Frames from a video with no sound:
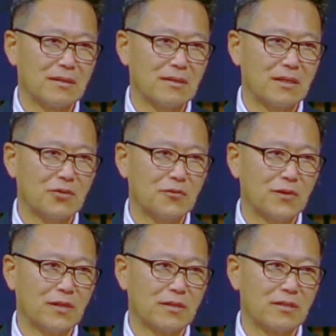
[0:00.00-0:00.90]
Thank you for
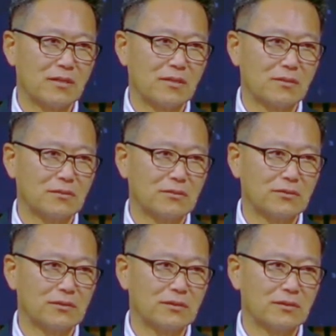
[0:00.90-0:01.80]
that giggle.
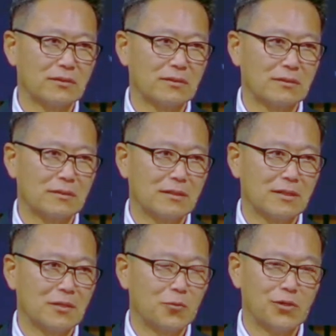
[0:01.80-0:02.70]

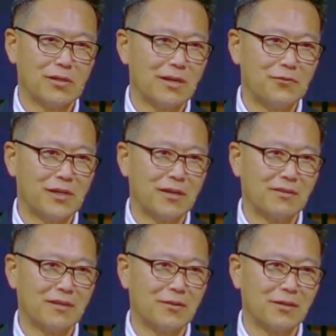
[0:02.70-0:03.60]
We don't ever get
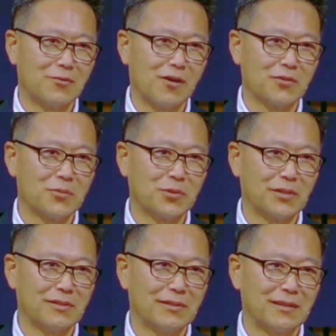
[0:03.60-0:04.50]
that here at
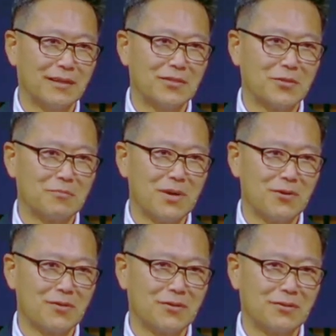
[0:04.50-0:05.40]
Crosspoint. It's a
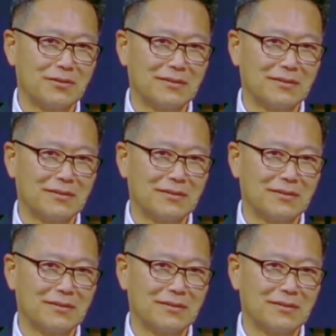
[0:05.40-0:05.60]
miracle.